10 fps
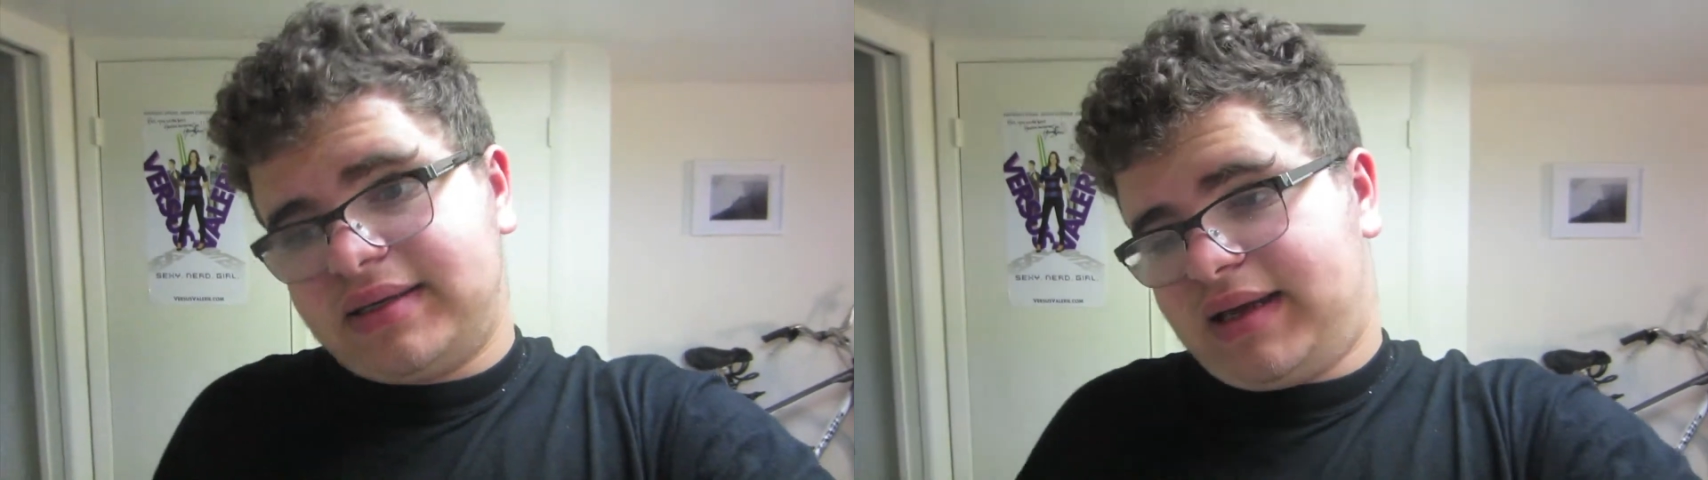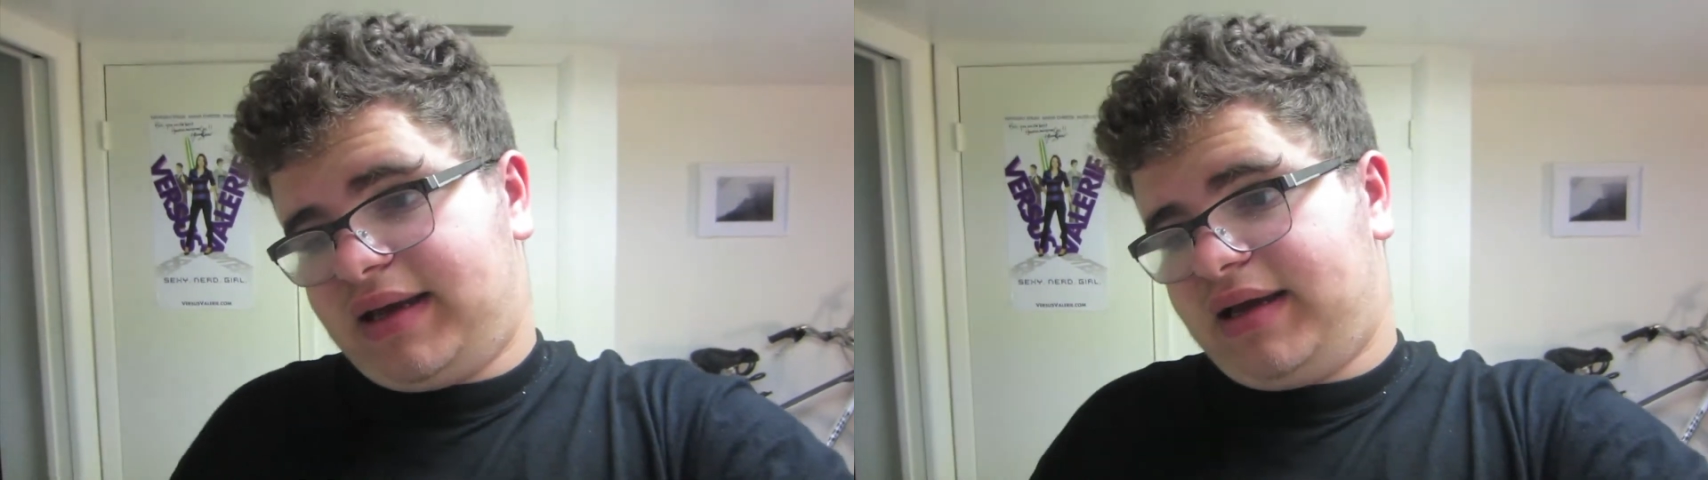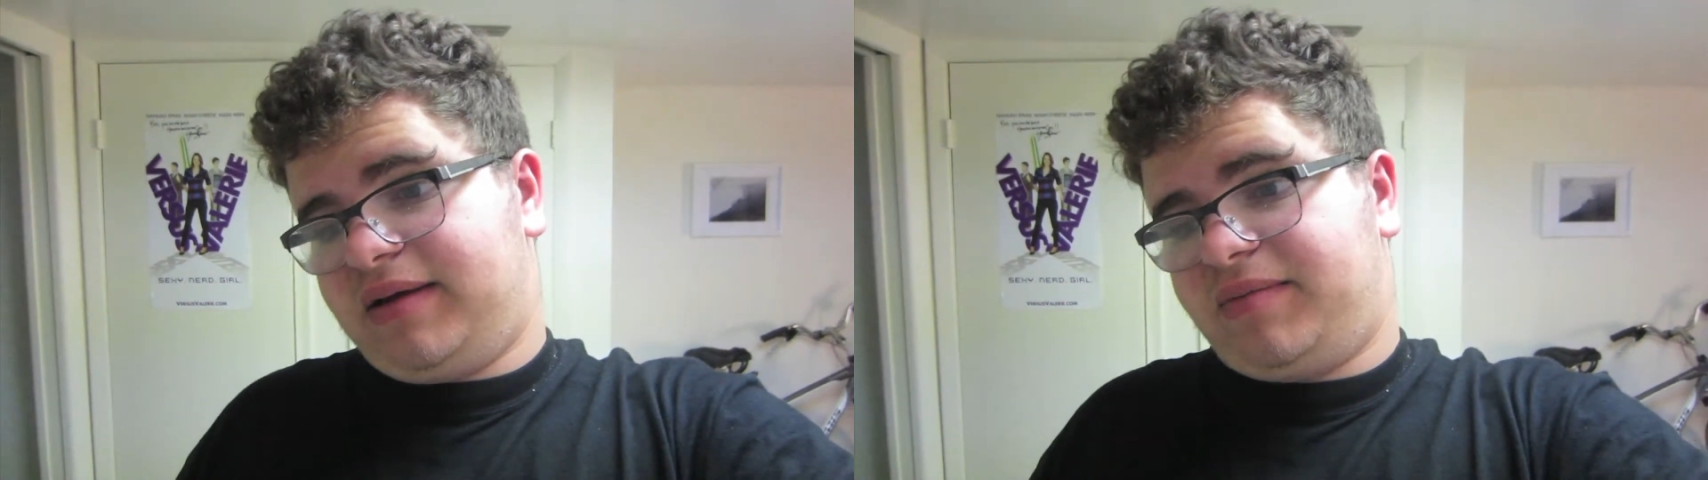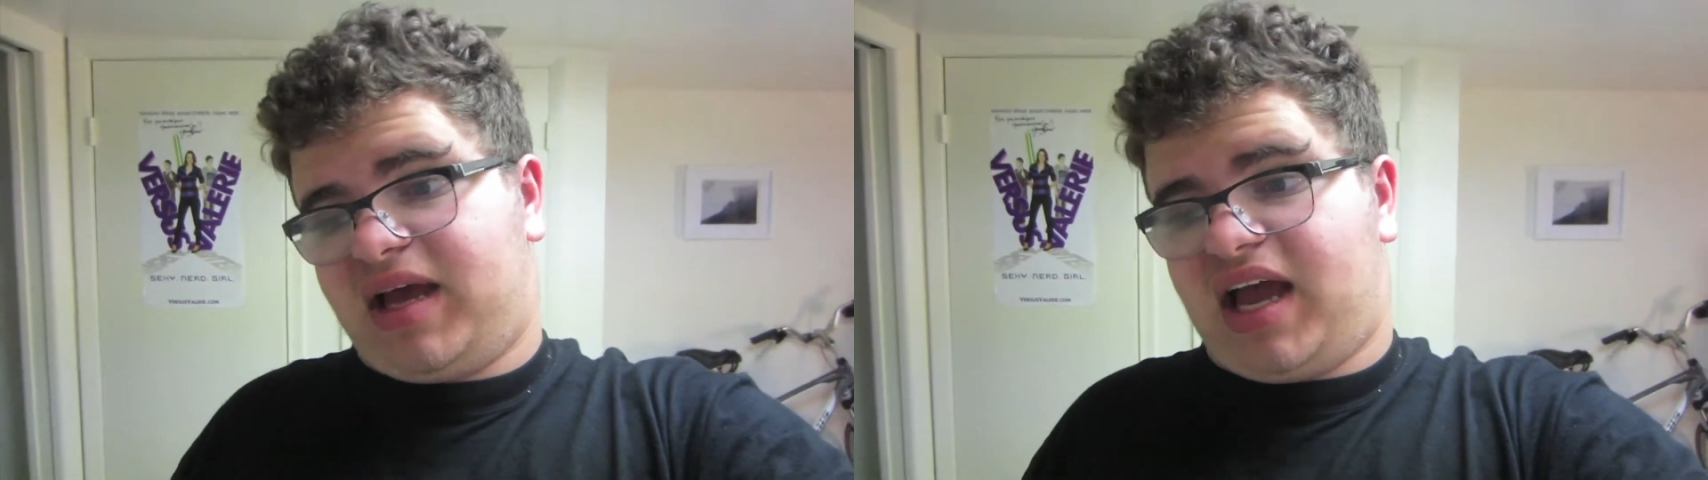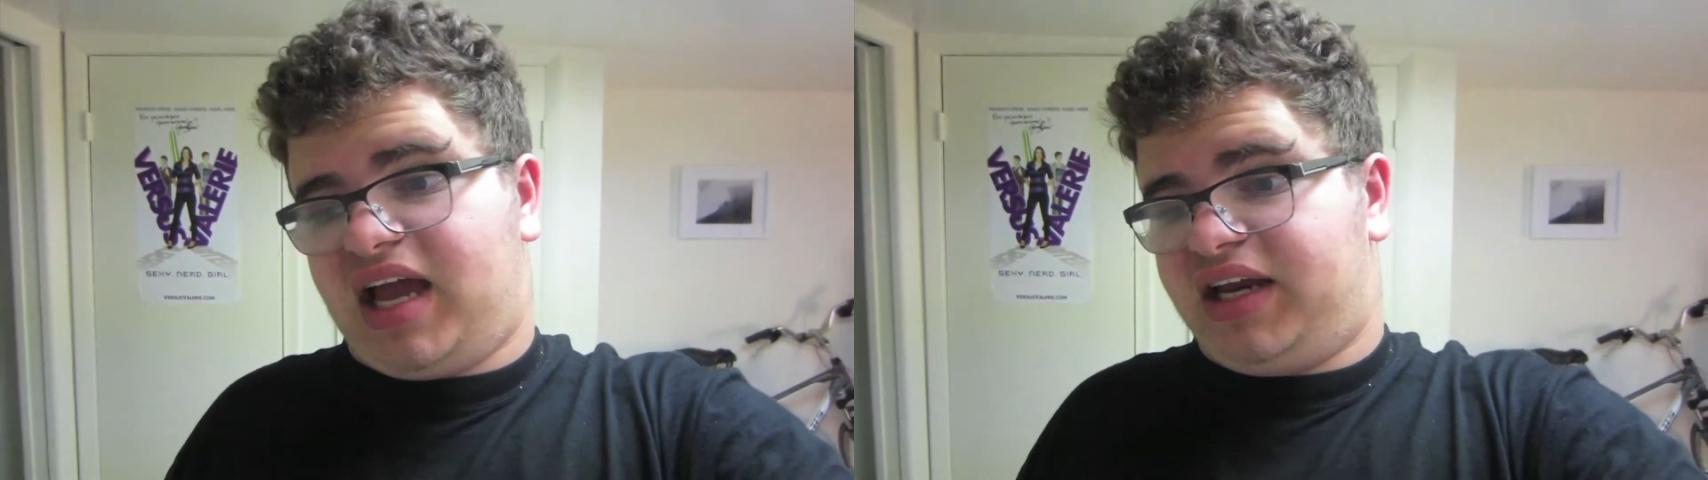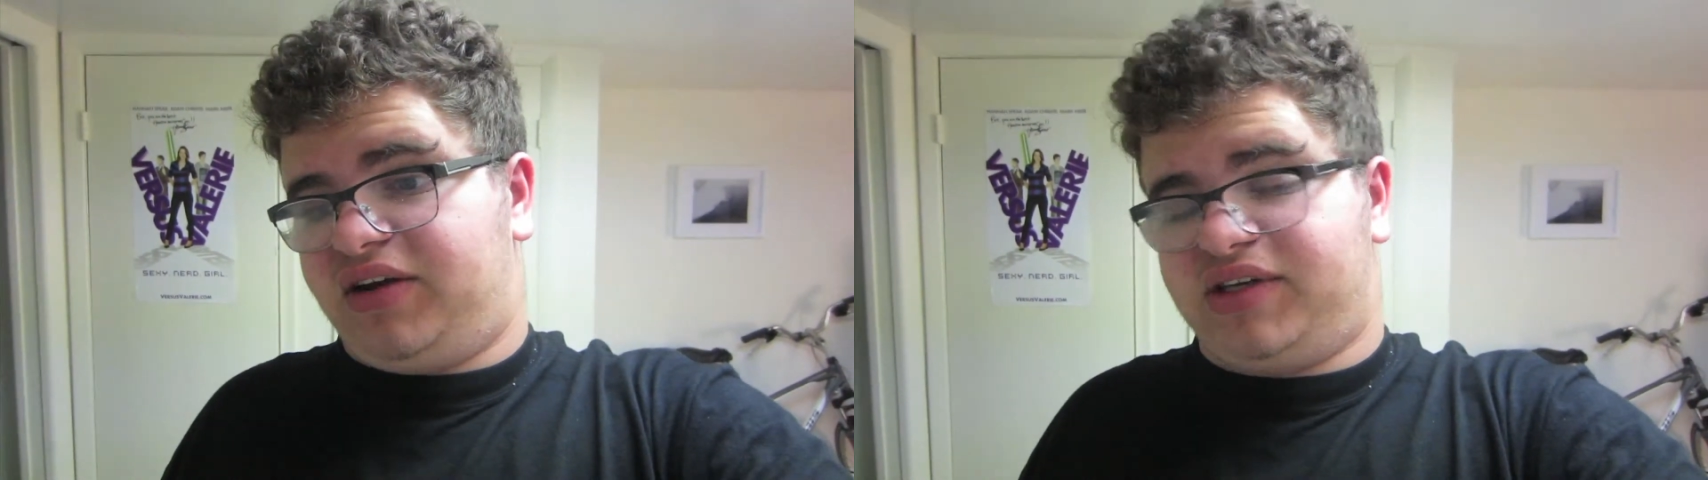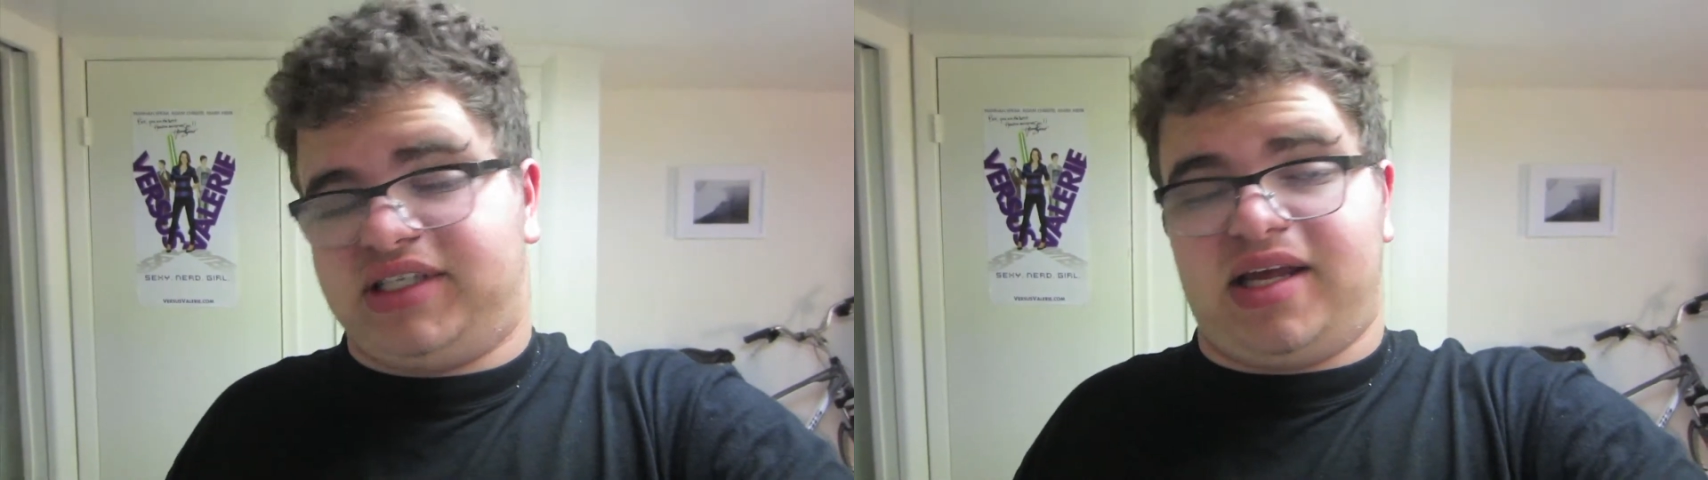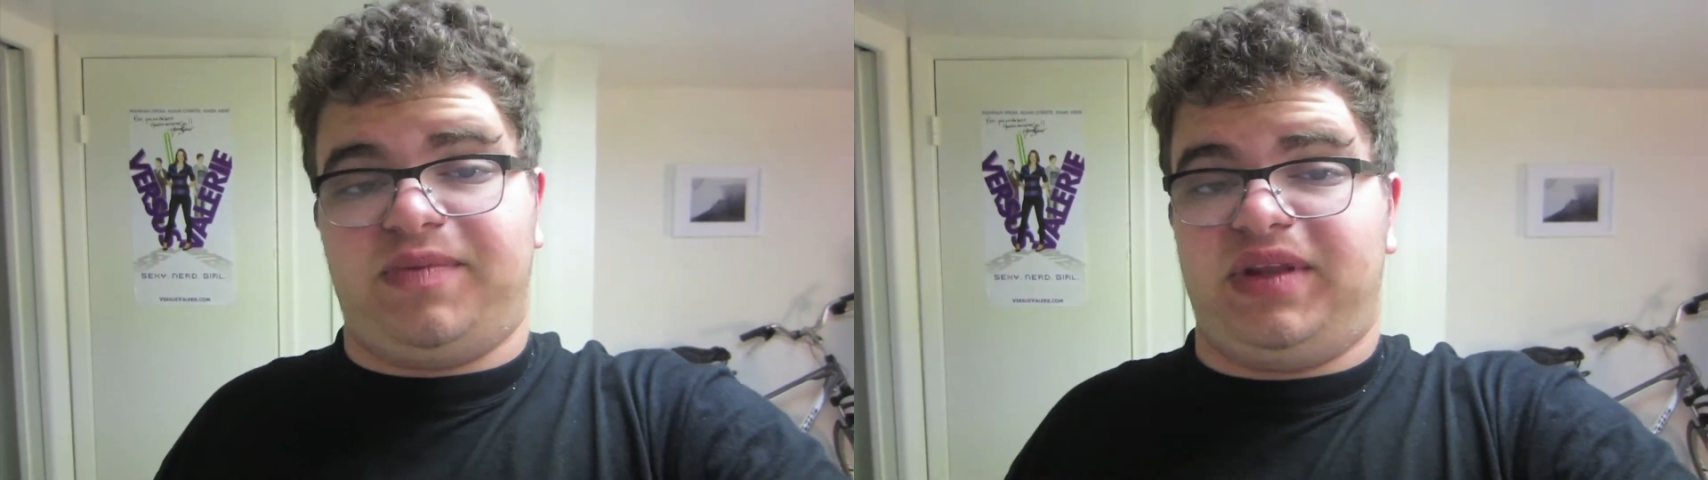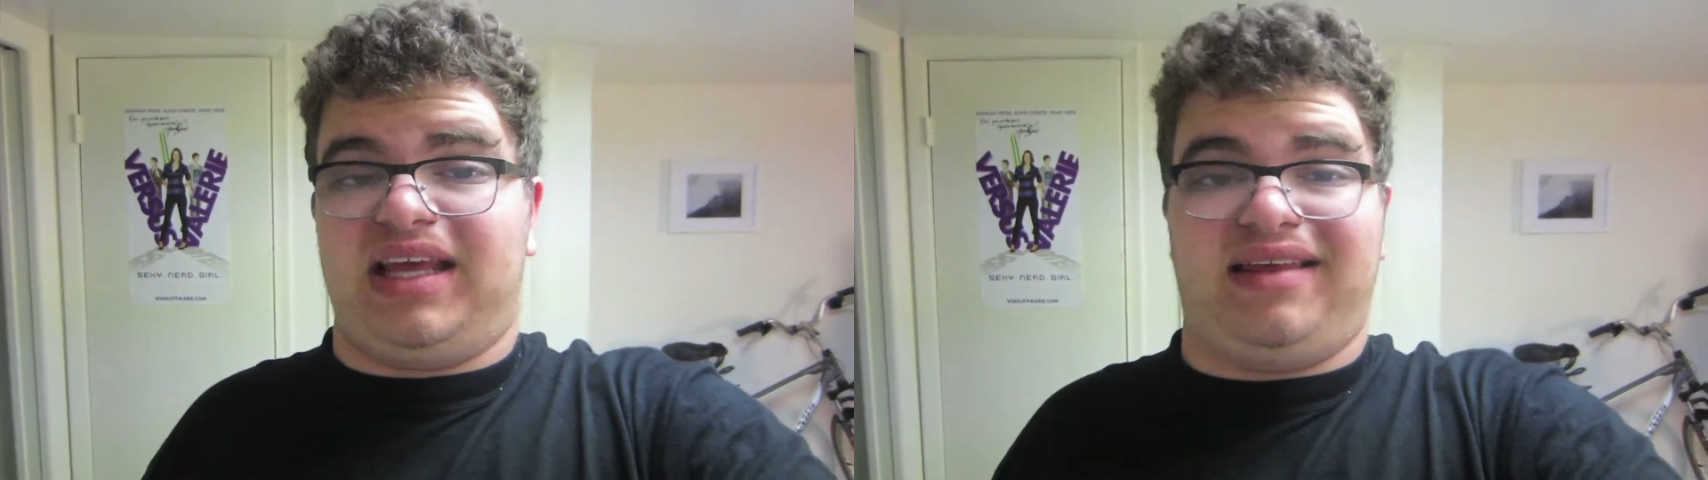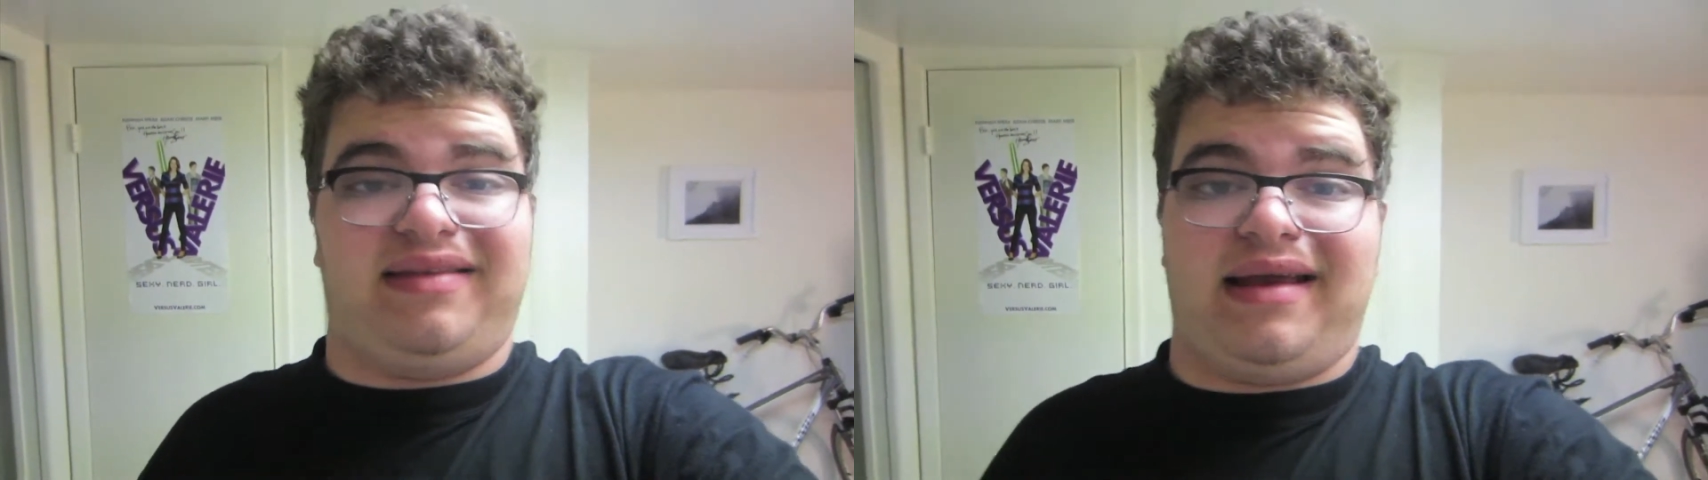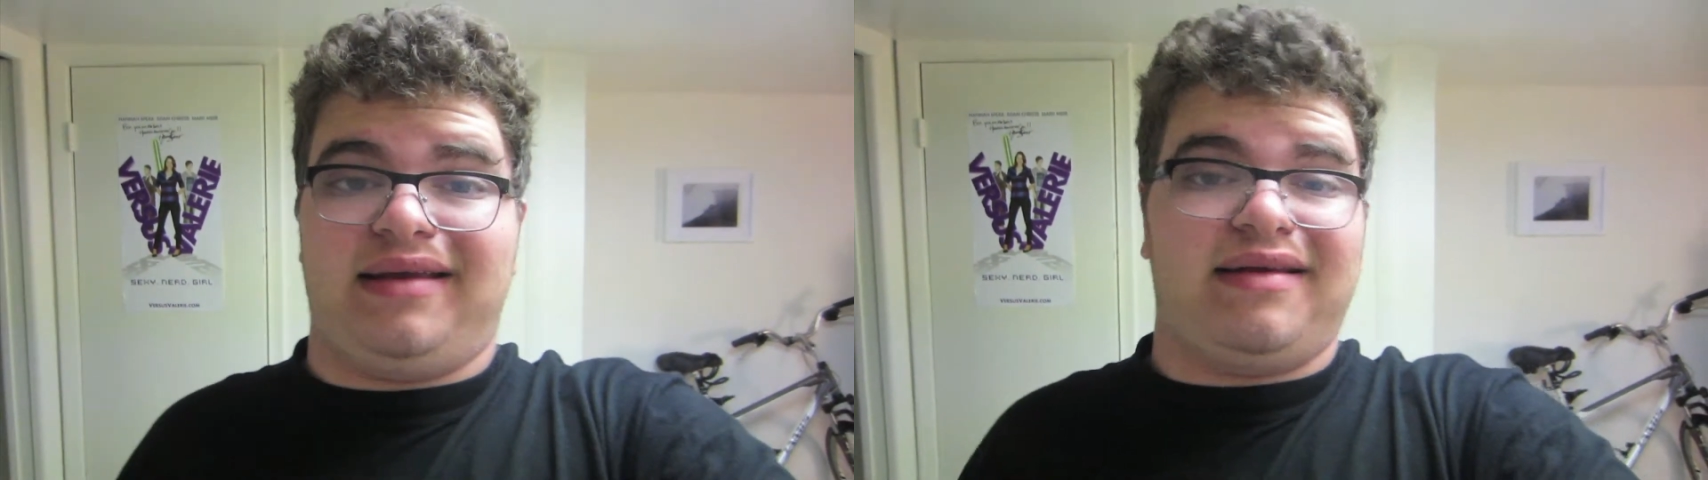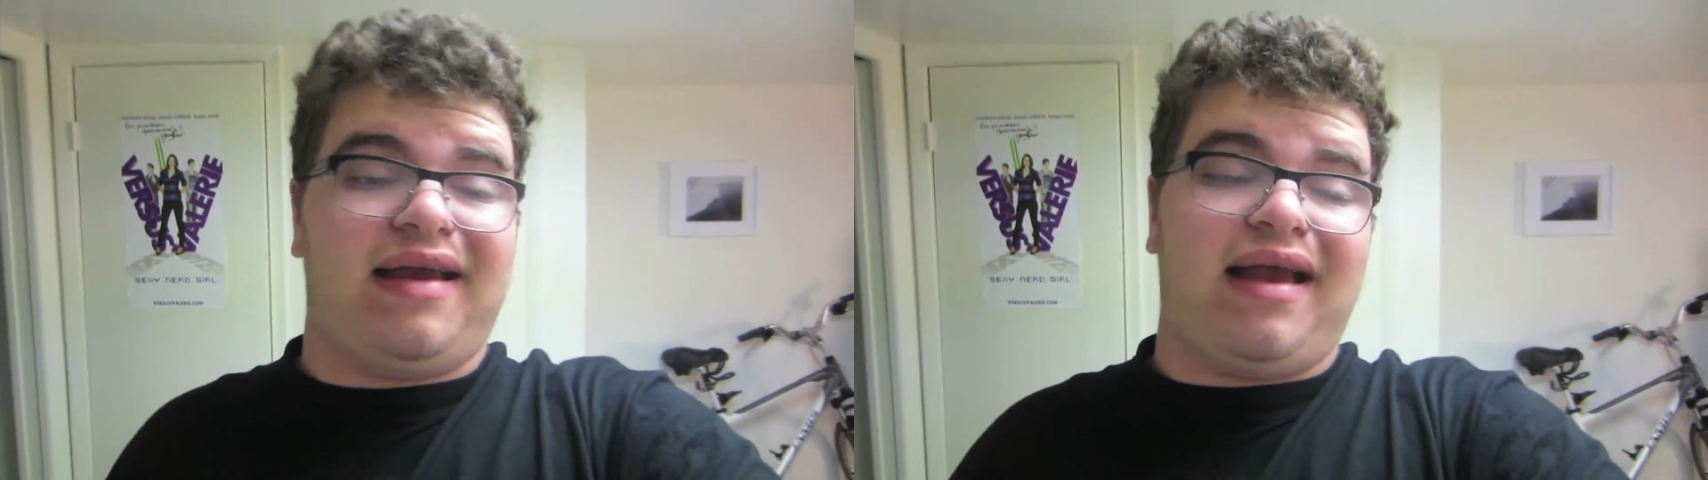uh, behind or something like that.